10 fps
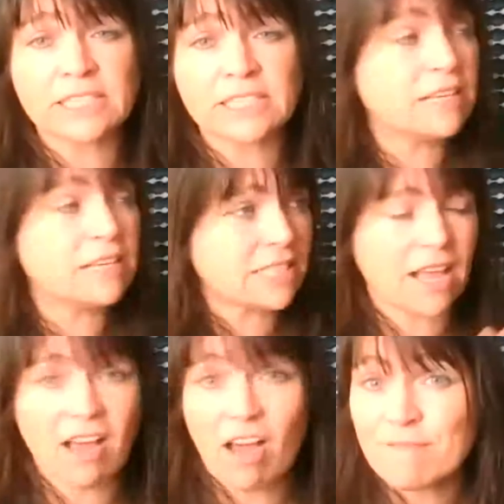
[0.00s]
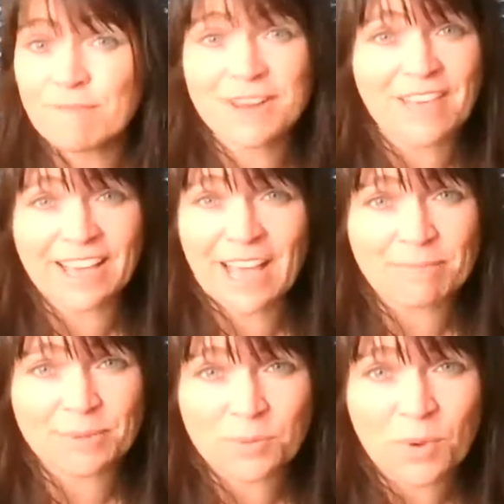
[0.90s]
And it's like, I've been in that
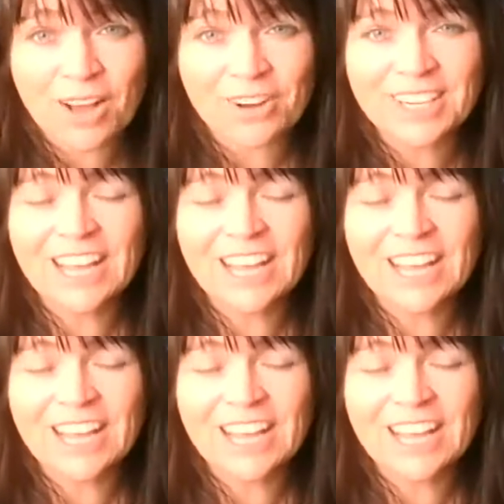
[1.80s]
camp as well.